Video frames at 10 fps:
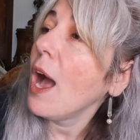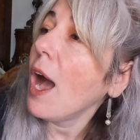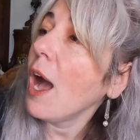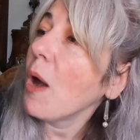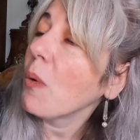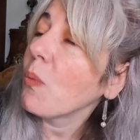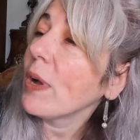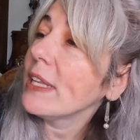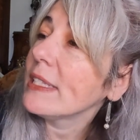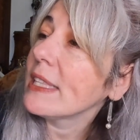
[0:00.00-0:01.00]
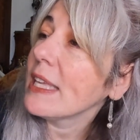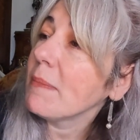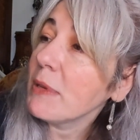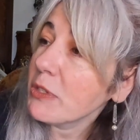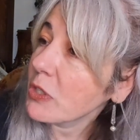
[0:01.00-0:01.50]
was the
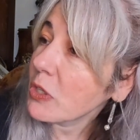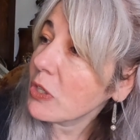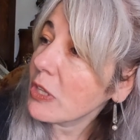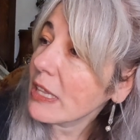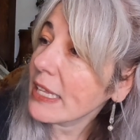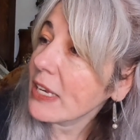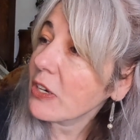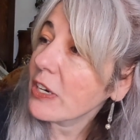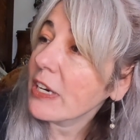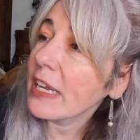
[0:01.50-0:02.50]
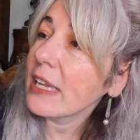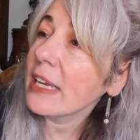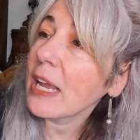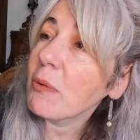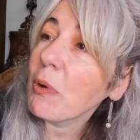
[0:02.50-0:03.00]
musical leader in
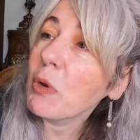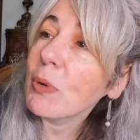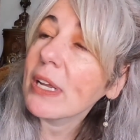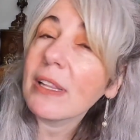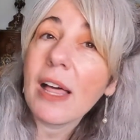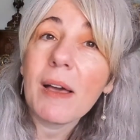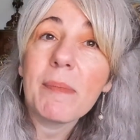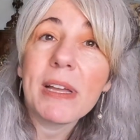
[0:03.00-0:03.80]
a Rotary Club,